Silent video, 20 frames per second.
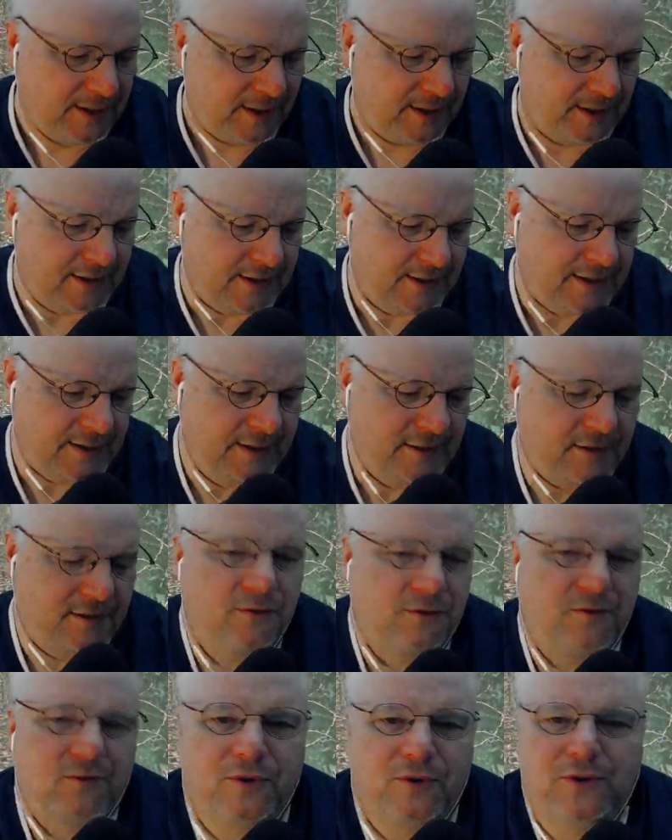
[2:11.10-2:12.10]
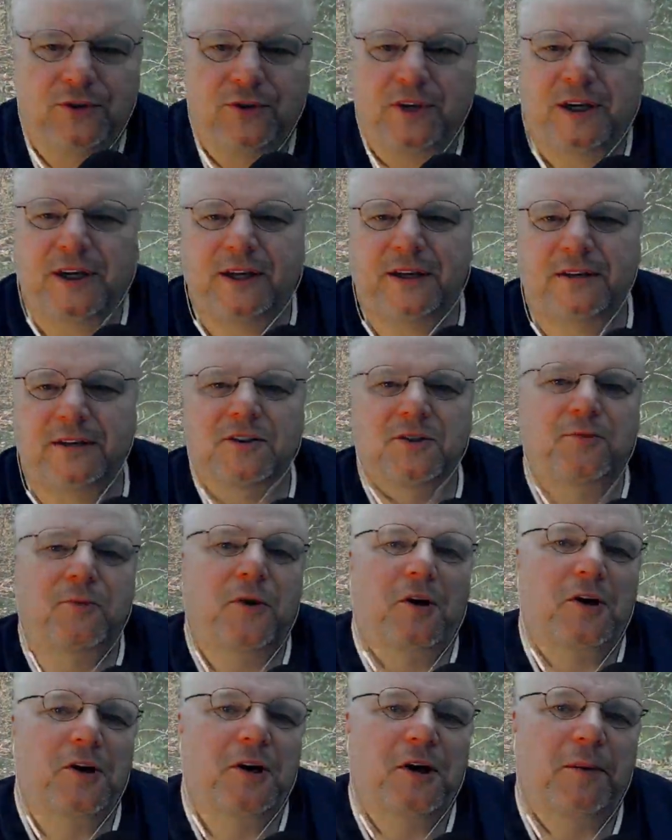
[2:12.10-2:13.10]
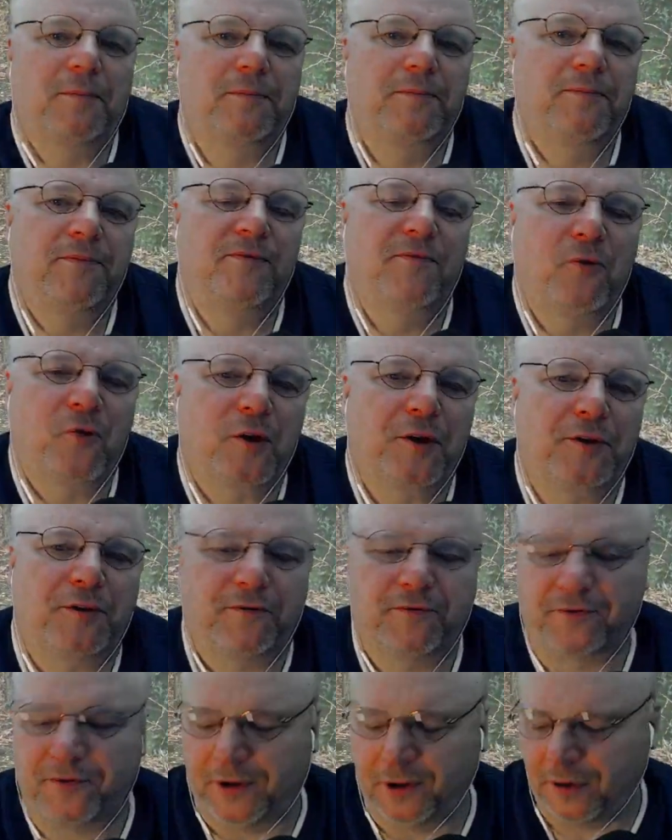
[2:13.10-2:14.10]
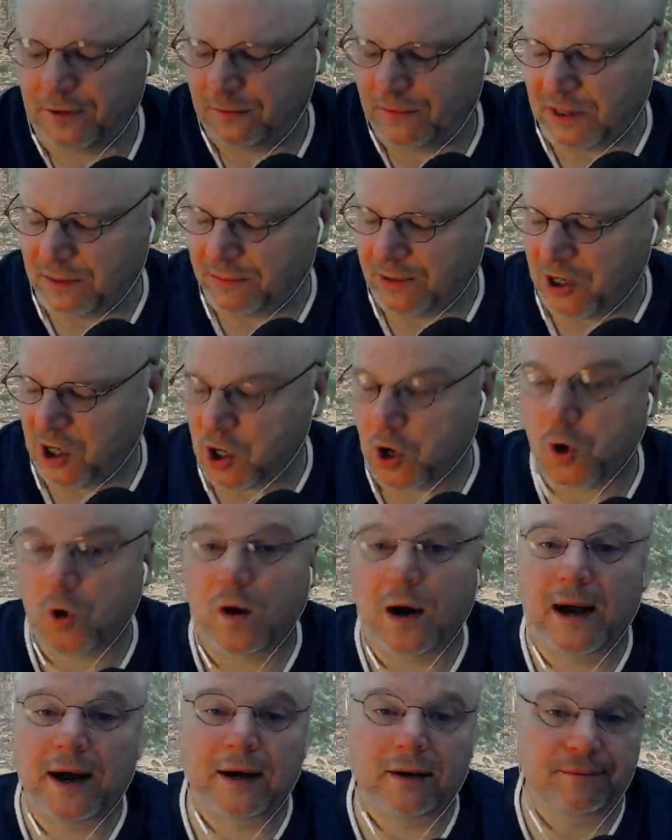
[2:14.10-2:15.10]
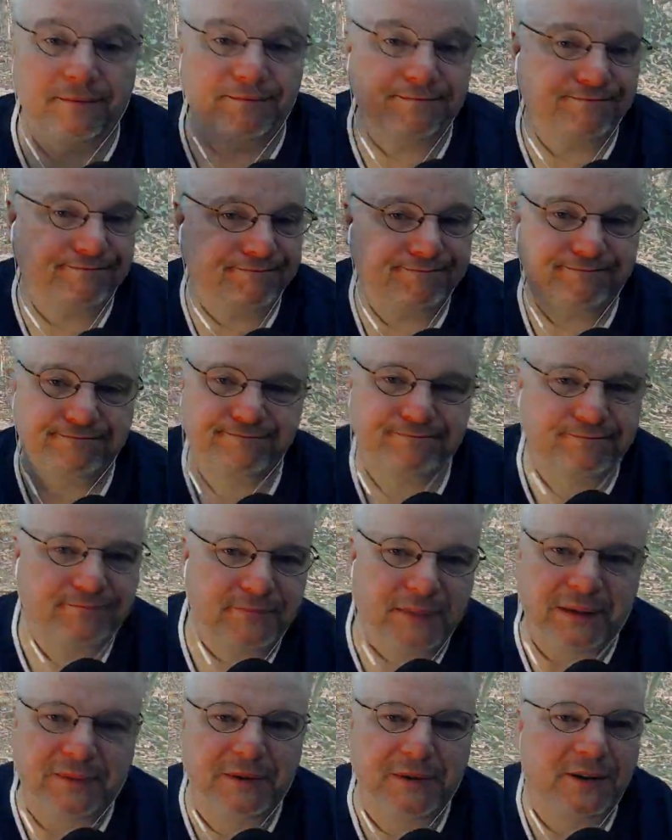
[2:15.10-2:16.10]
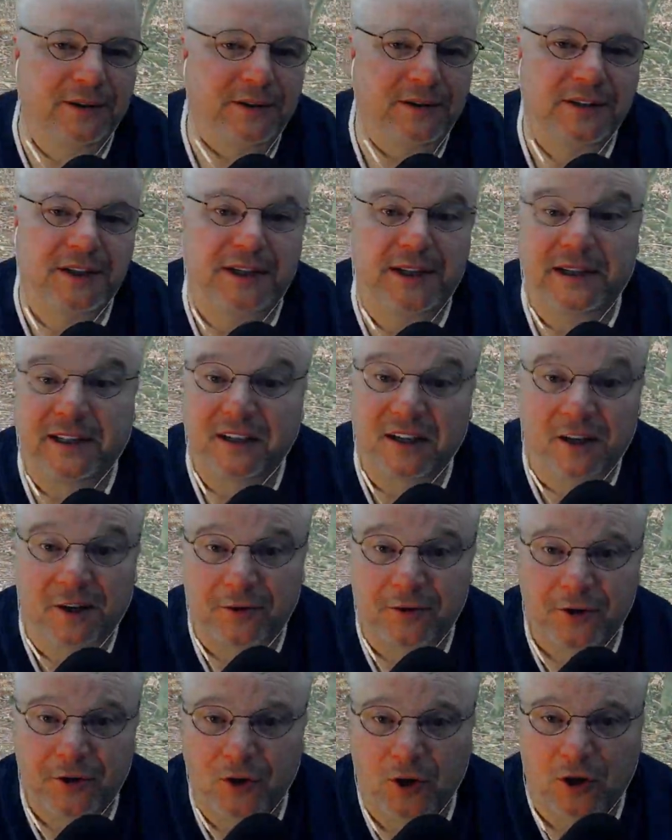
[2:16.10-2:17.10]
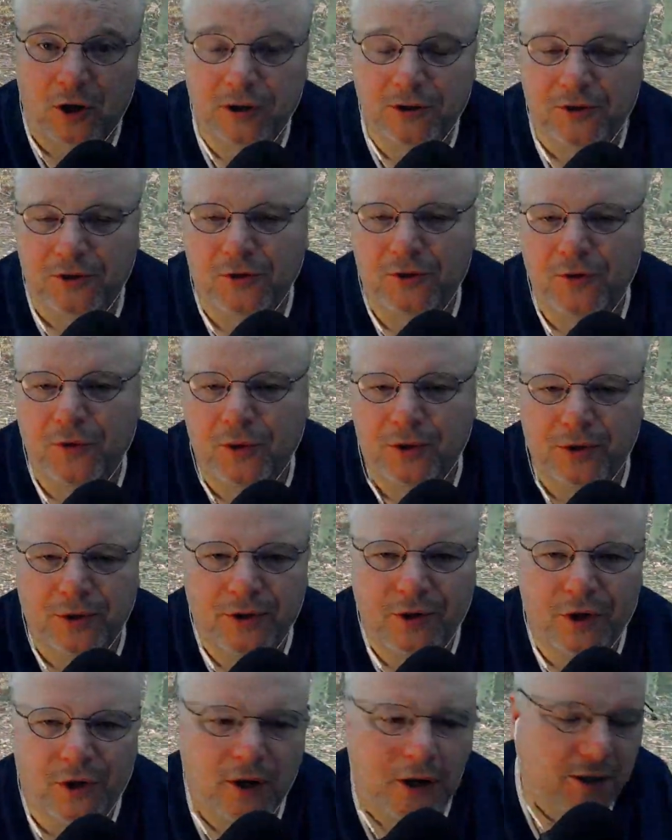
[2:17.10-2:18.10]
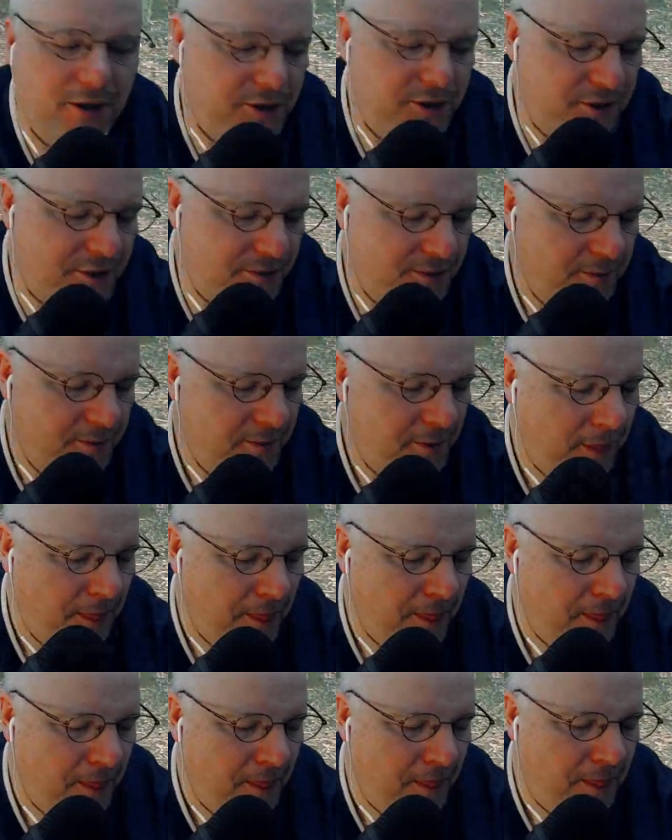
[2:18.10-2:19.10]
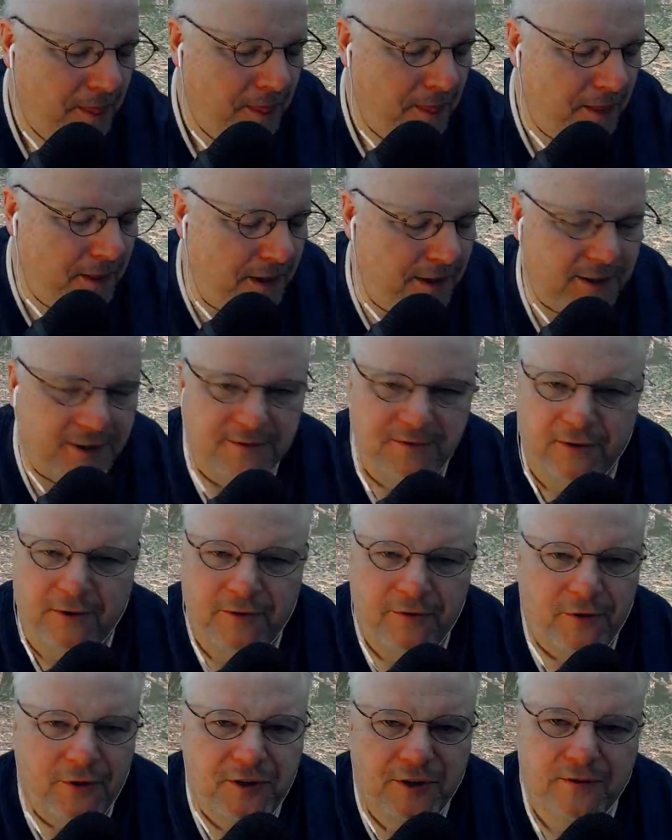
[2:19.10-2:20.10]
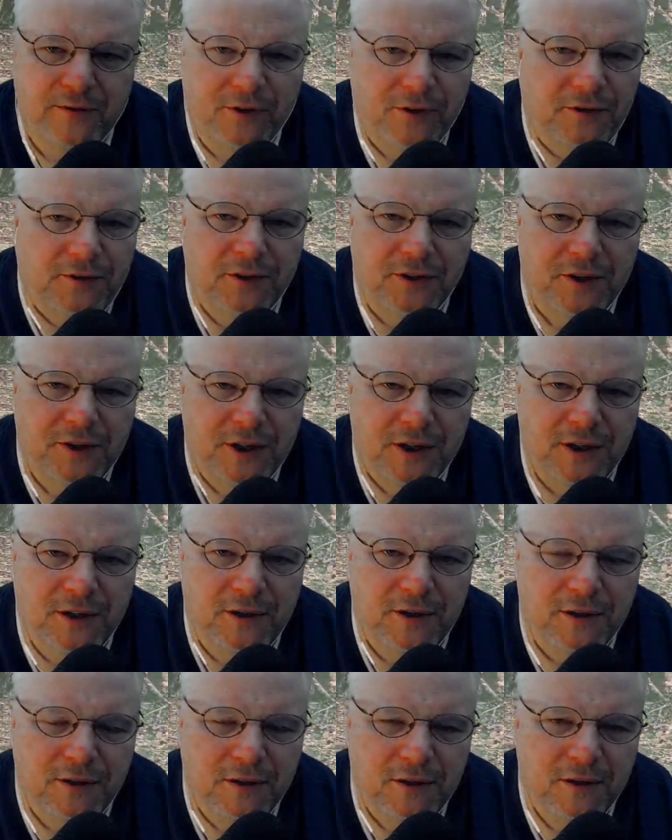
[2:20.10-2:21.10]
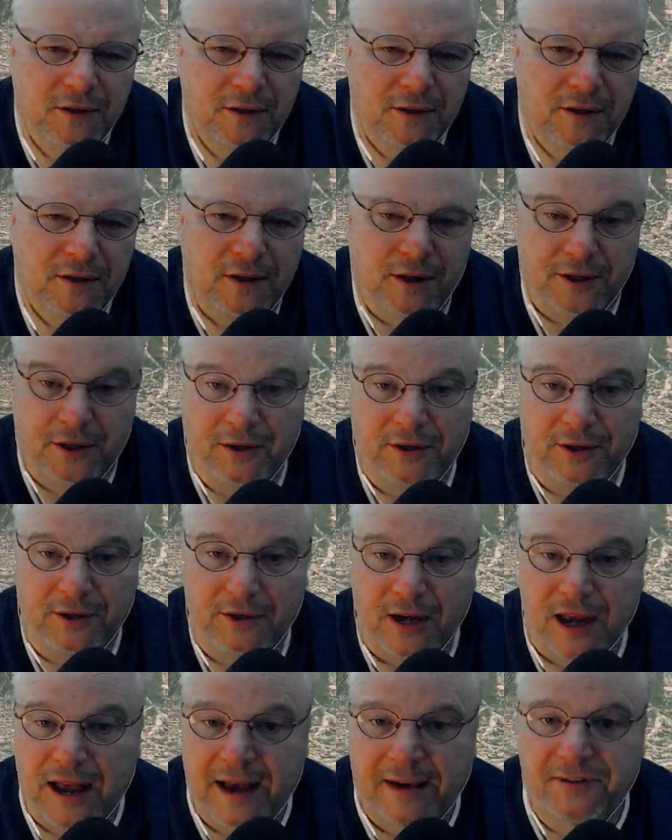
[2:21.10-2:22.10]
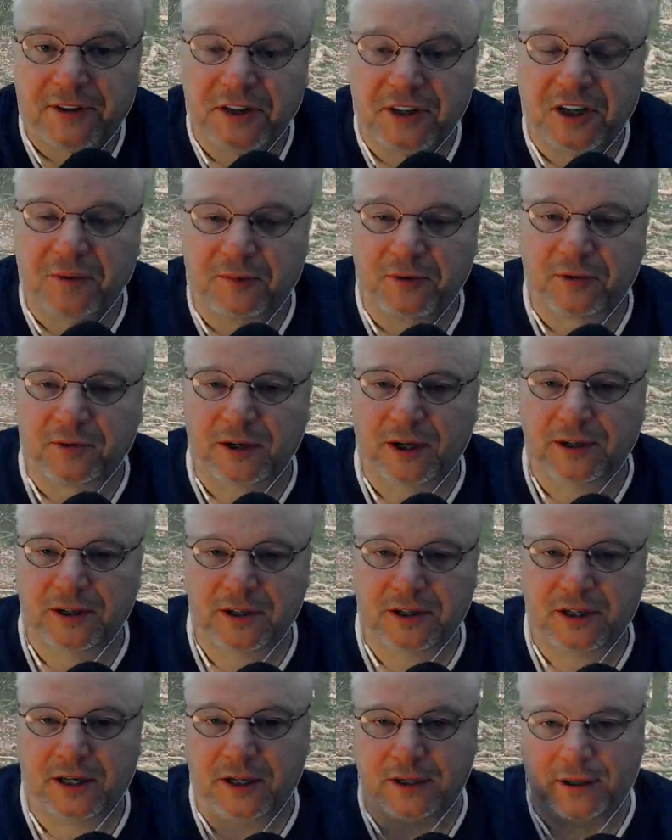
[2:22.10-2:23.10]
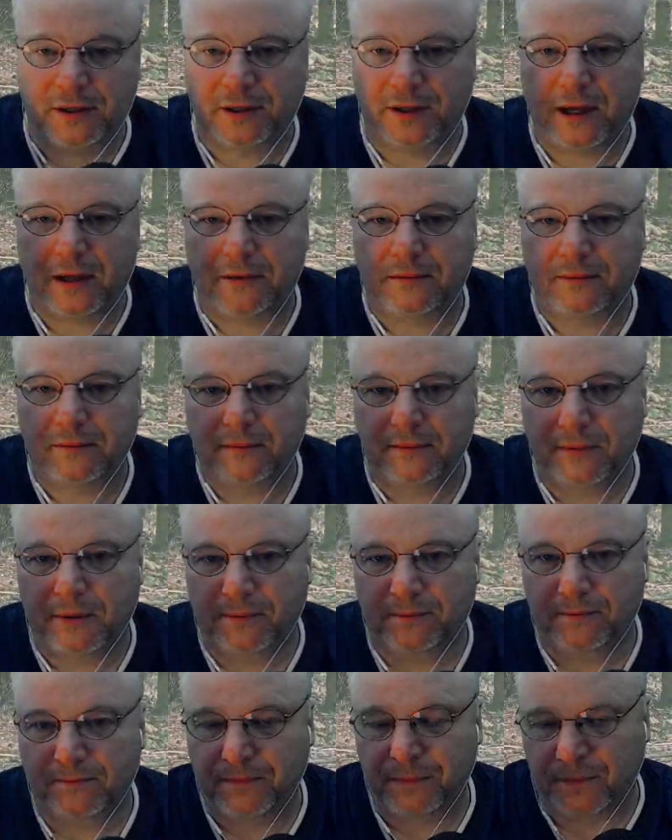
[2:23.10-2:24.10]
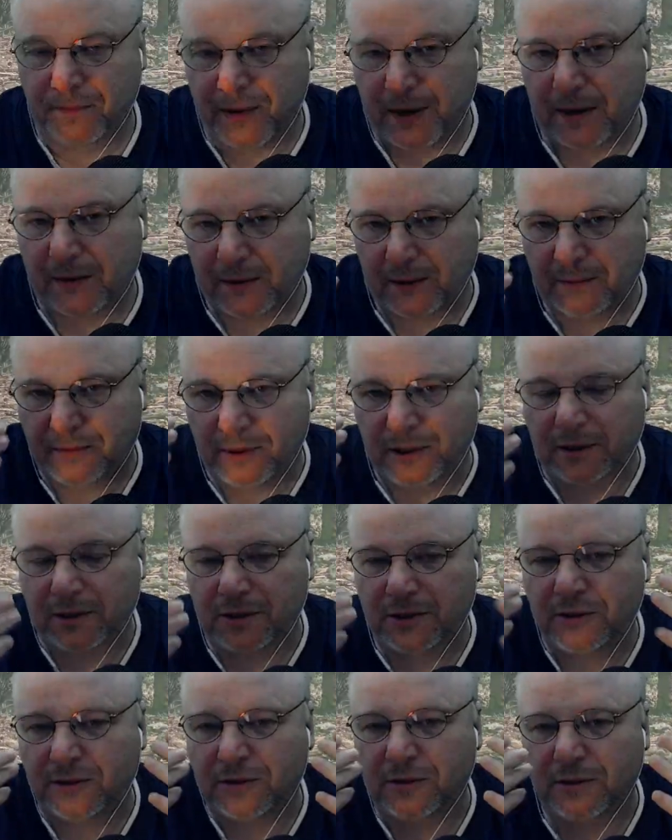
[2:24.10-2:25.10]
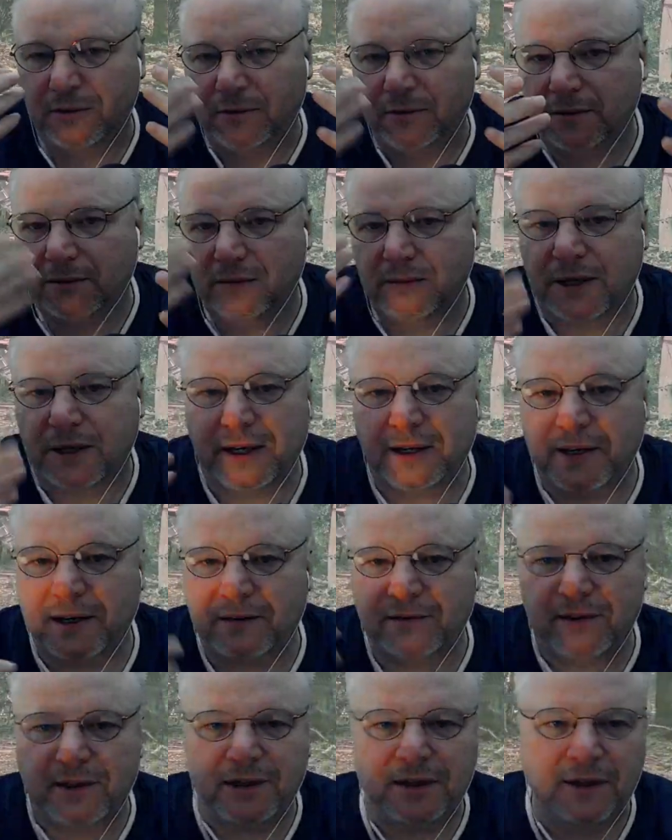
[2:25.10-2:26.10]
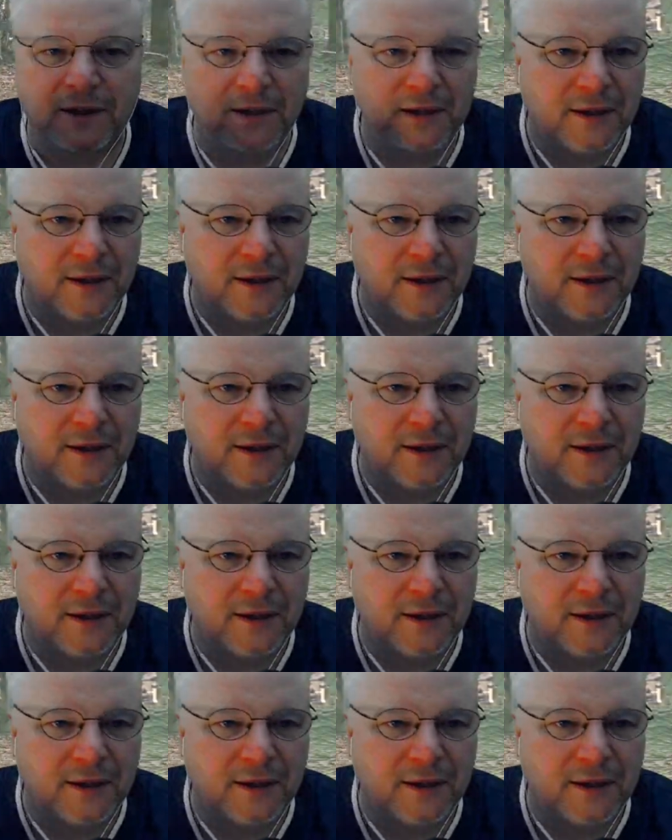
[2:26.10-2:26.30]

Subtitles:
and when you take the Spark up 400 feet and maybe go out, maybe say 100 yards or 200 yards, it's very, very difficult to see, and you have to keep your line of sight, and that apparently means you can't have any